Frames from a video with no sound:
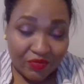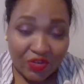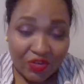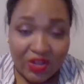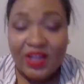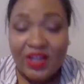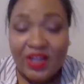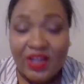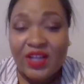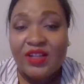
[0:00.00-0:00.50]

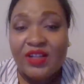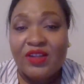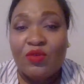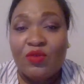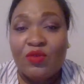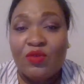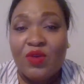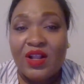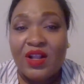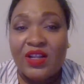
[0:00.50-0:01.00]
the
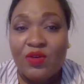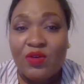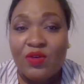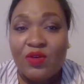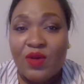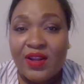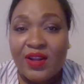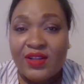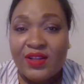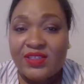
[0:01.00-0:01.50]

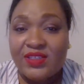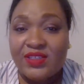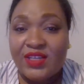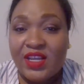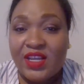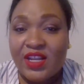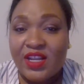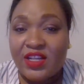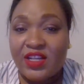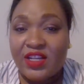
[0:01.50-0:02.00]
quality in
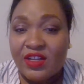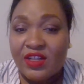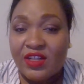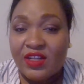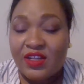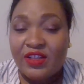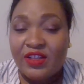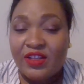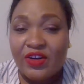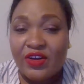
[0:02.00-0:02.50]

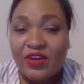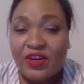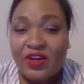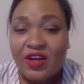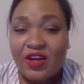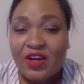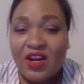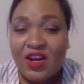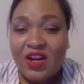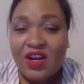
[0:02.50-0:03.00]
their
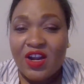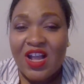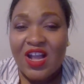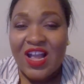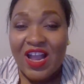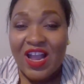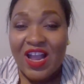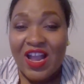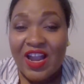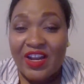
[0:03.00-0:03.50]

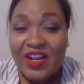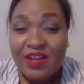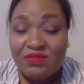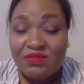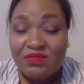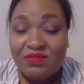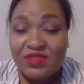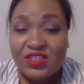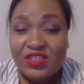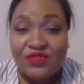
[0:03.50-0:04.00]
items is
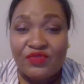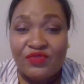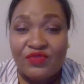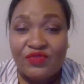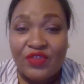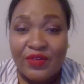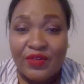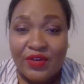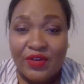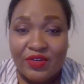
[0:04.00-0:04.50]
very good.
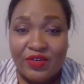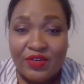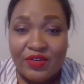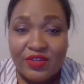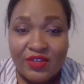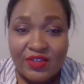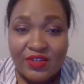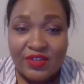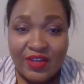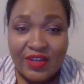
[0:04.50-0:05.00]
They
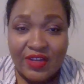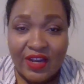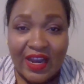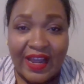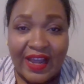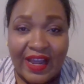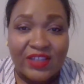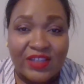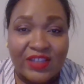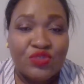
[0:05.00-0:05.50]
last
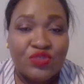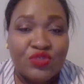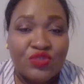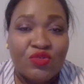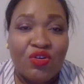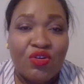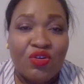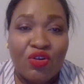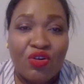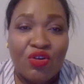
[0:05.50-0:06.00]
you a
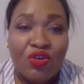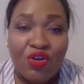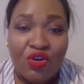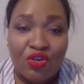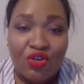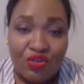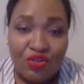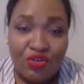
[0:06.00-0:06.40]
long, long